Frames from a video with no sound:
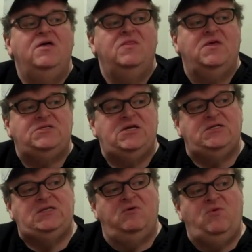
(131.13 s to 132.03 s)
that
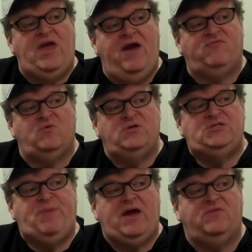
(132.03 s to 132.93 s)
says that we have to
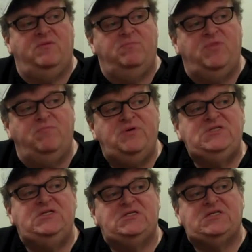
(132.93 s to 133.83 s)
respect the
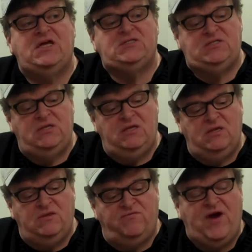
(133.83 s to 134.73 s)
business gets
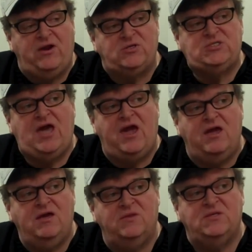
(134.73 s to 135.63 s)
the final say
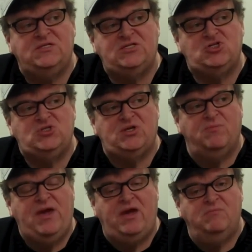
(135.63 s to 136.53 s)
in the decisions that are
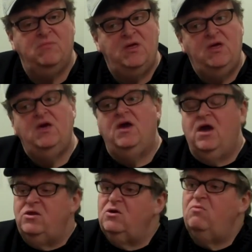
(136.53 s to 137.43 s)
made.
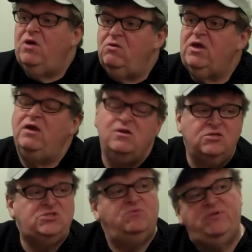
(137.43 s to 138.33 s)
And you go, well, okay,
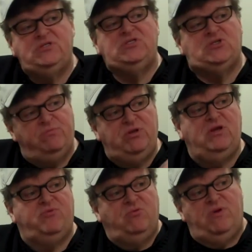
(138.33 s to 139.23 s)
it's their business. They're putting
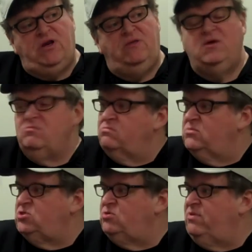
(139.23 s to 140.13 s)
up their money.
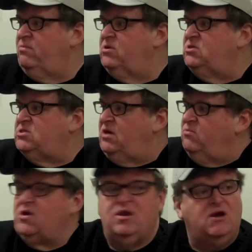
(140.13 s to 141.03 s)
They should be able to decide
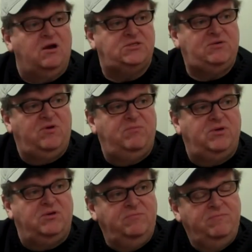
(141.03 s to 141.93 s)
what kind of cars they want to build.